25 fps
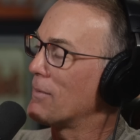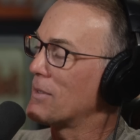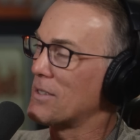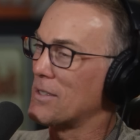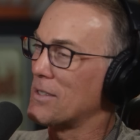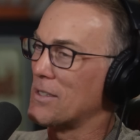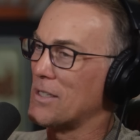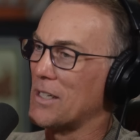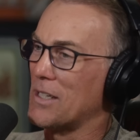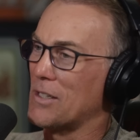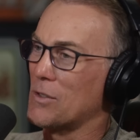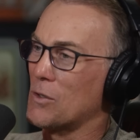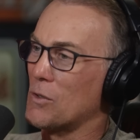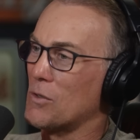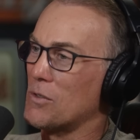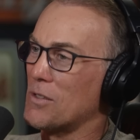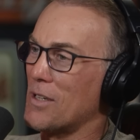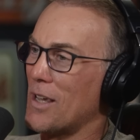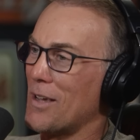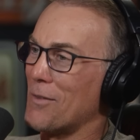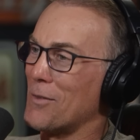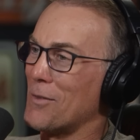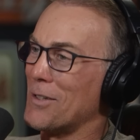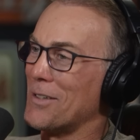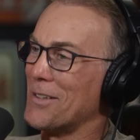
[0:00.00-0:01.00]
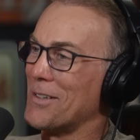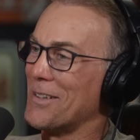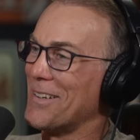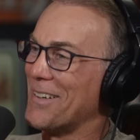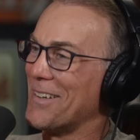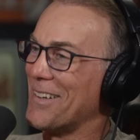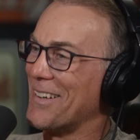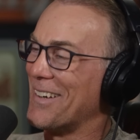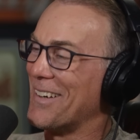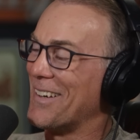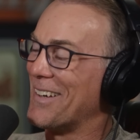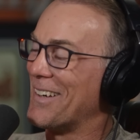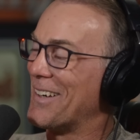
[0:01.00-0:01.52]
six or yep.
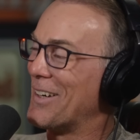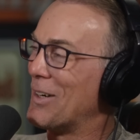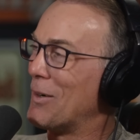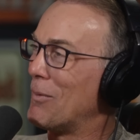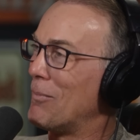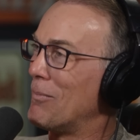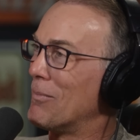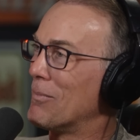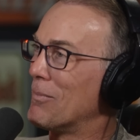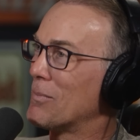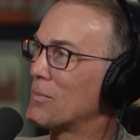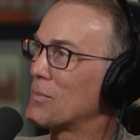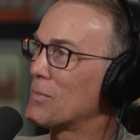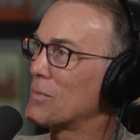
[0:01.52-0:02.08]
seven.